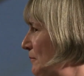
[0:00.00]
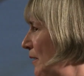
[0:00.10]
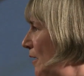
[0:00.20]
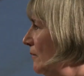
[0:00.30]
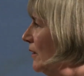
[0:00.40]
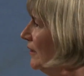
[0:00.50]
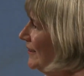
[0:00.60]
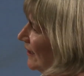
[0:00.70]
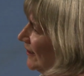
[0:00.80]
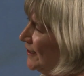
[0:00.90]
but
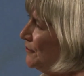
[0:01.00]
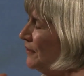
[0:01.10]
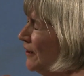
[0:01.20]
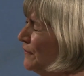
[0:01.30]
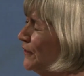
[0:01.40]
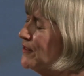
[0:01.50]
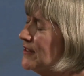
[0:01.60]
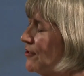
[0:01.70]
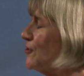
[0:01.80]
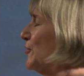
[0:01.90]
I feel on
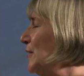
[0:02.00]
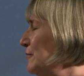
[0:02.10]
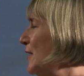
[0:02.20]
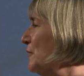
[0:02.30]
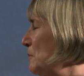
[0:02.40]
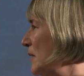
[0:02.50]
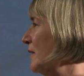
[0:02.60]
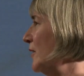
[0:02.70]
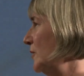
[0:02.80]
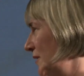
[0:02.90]
such solid ground about the
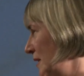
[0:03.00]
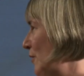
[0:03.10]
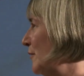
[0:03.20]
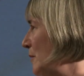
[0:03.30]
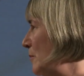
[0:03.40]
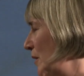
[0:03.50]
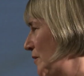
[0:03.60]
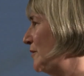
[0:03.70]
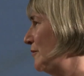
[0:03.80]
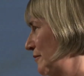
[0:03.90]
content of it
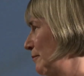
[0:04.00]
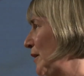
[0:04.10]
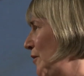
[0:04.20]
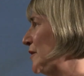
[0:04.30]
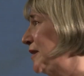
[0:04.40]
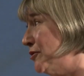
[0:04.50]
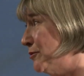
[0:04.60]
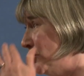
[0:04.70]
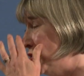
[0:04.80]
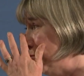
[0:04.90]
because of my conversations with Jim